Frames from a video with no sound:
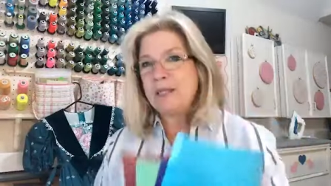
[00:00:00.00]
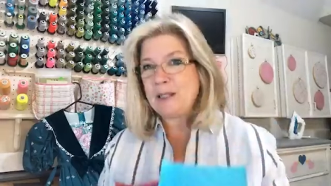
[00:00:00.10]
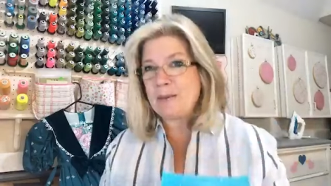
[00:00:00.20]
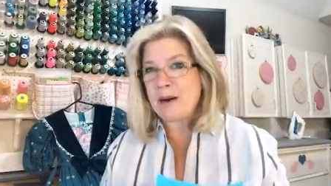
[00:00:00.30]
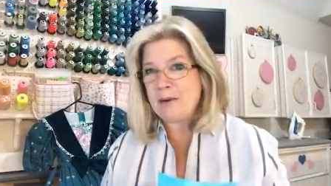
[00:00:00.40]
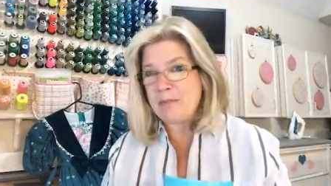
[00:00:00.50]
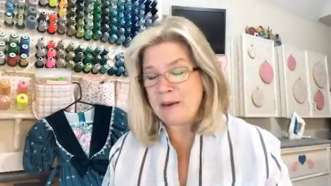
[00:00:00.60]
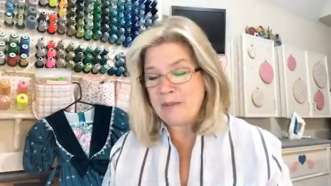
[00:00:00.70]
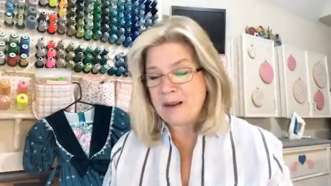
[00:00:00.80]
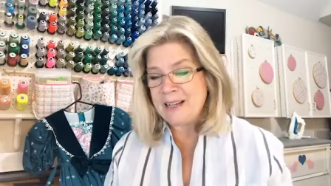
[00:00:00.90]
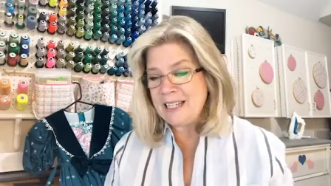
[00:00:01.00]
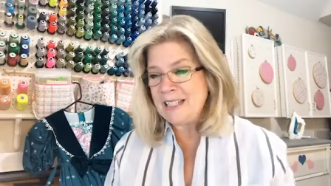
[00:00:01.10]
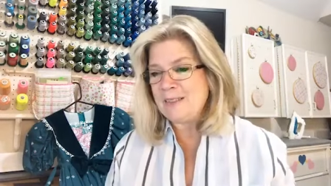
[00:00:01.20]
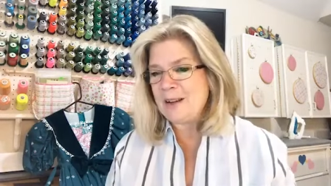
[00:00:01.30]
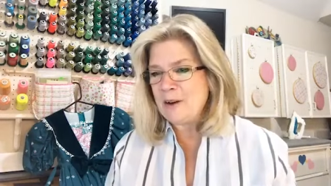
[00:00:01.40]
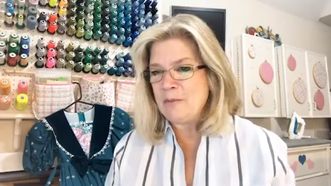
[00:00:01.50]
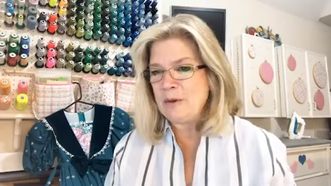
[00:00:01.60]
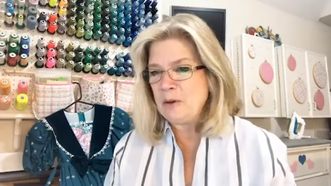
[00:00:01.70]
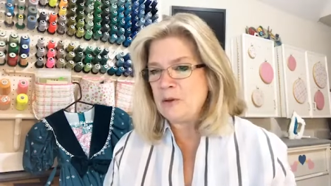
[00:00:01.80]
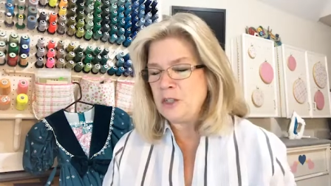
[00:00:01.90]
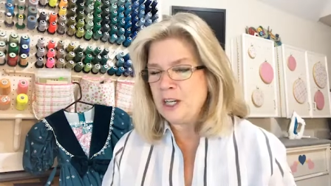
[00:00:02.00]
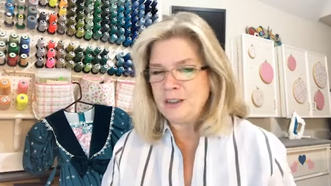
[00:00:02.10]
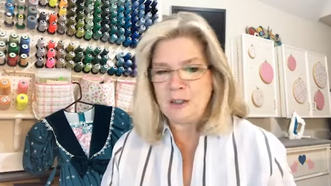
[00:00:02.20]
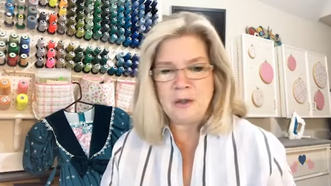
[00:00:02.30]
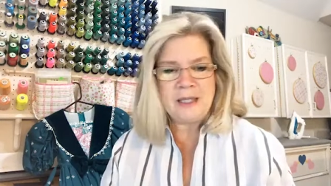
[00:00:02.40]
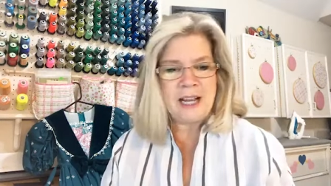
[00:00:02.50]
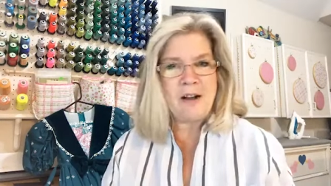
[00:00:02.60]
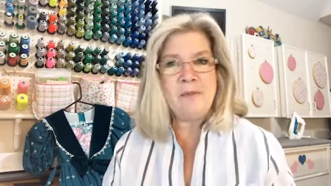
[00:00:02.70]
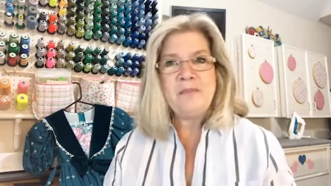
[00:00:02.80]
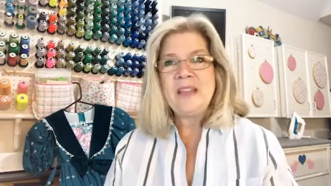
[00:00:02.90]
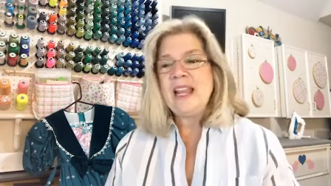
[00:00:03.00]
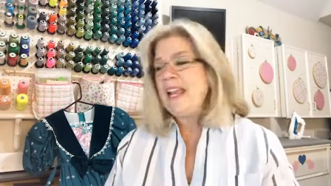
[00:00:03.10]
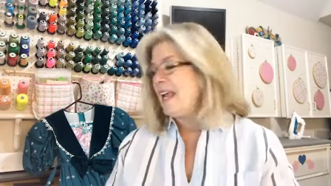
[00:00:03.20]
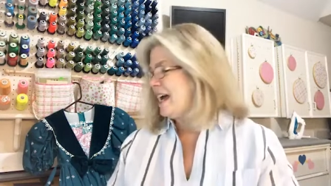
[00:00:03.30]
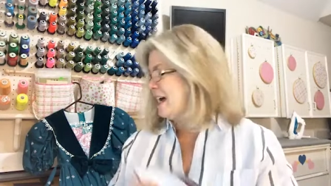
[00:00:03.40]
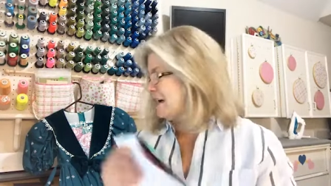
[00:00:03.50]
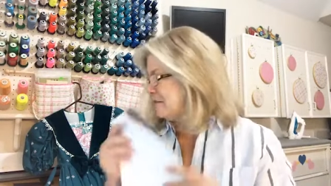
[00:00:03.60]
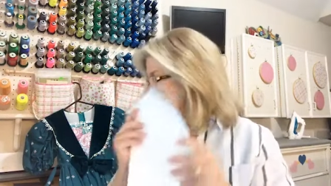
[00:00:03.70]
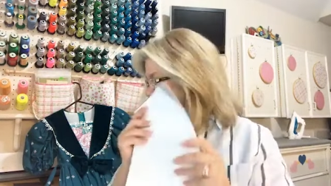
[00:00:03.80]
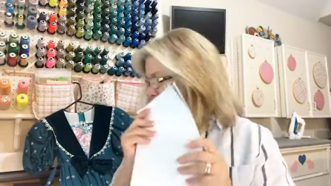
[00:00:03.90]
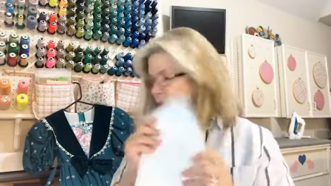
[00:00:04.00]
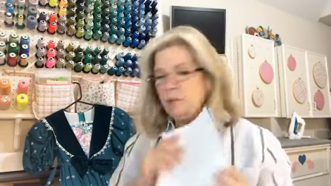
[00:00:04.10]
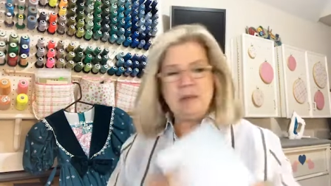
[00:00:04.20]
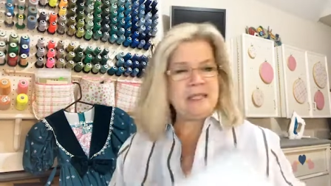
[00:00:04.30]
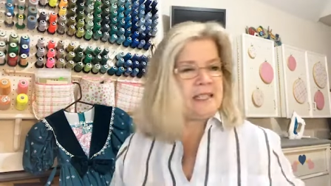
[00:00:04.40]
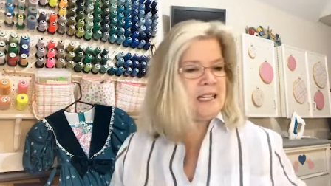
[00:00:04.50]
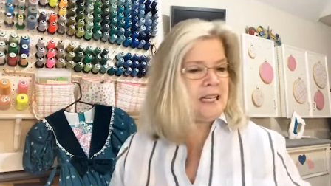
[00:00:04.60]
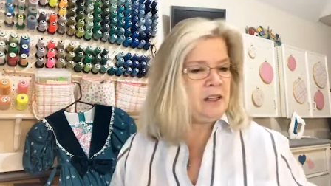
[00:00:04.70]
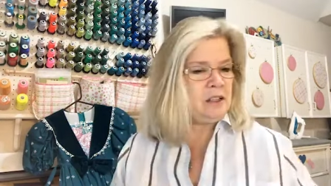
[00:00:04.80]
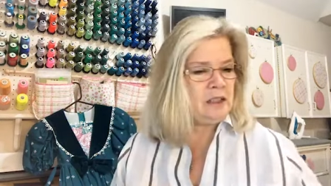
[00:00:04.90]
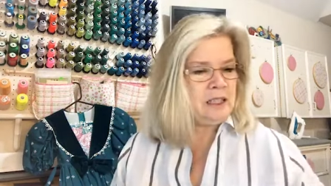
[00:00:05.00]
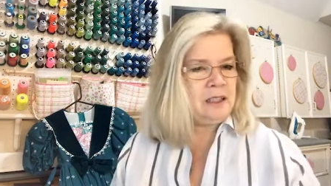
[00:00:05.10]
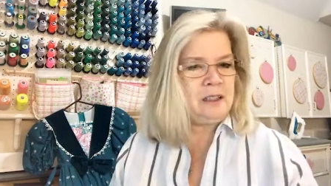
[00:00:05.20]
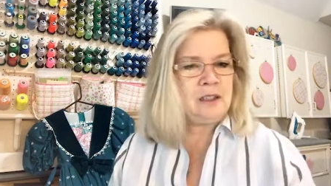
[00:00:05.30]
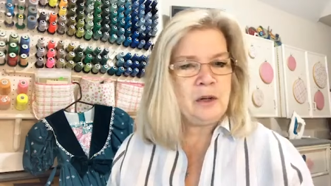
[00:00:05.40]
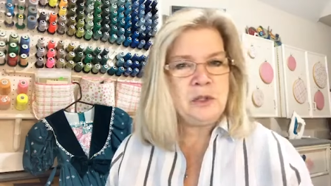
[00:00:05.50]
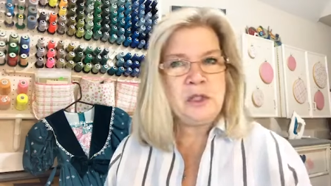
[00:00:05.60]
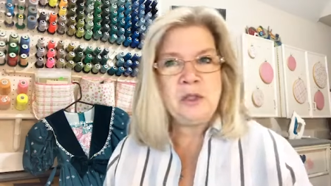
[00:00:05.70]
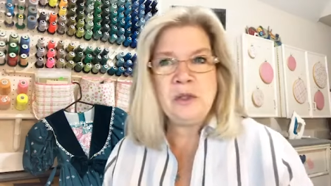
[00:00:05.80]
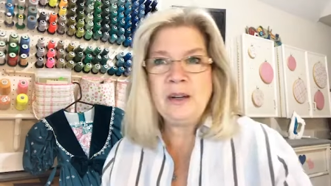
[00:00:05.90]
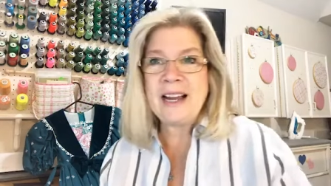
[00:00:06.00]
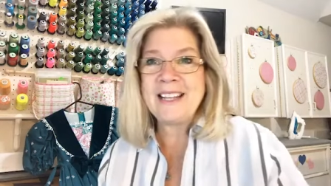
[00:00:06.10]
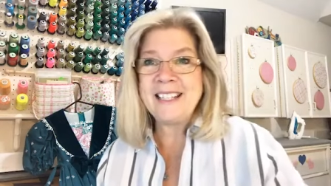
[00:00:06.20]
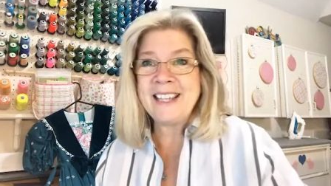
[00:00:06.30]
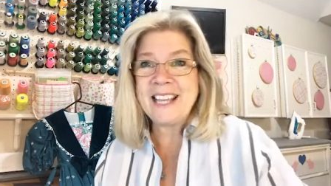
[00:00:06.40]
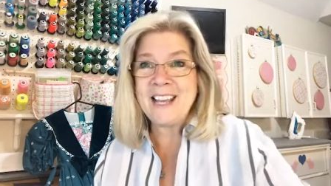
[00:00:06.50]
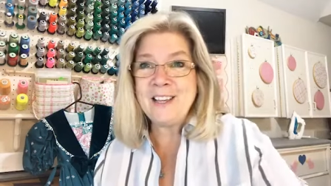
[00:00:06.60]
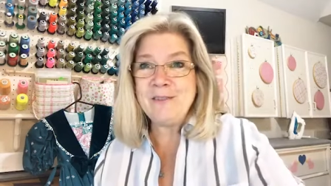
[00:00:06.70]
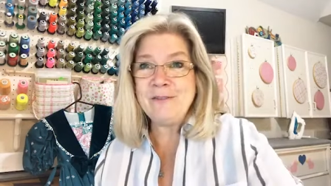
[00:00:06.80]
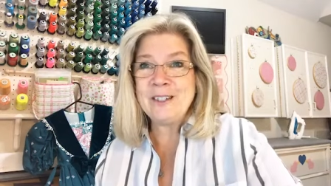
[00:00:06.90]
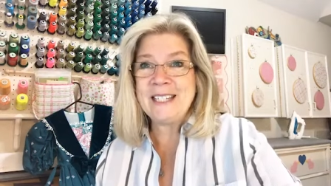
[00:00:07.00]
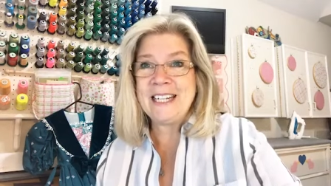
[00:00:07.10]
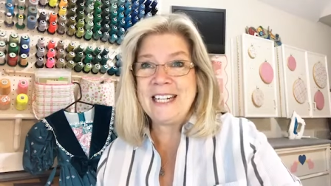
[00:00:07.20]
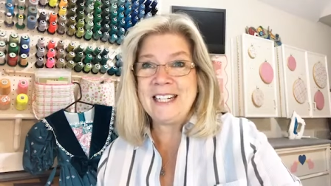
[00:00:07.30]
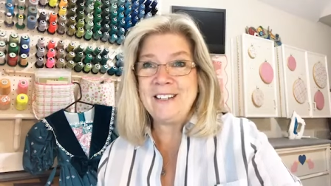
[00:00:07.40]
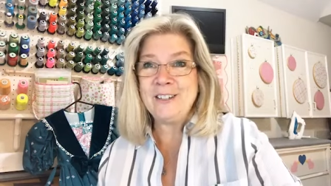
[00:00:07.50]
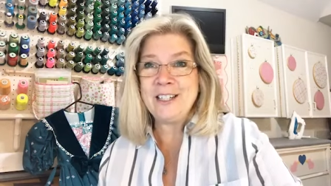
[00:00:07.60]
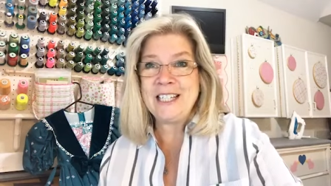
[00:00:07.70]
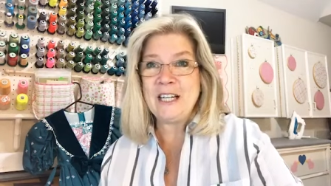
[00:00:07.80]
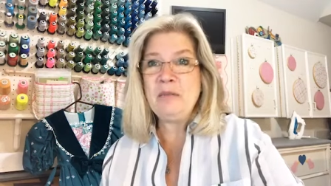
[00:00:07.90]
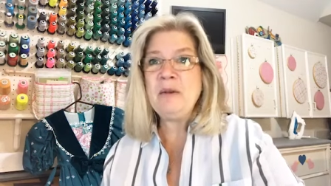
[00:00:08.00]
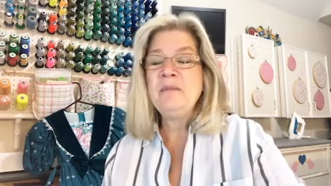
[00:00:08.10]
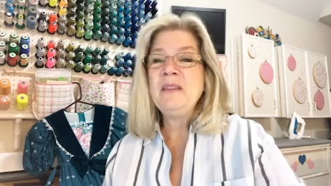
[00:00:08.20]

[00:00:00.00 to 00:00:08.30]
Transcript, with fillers: Inspired by Bonnie, so I hope you'll go check those out. Um, so we'll be sending those to her as a thank you for sending in her tip.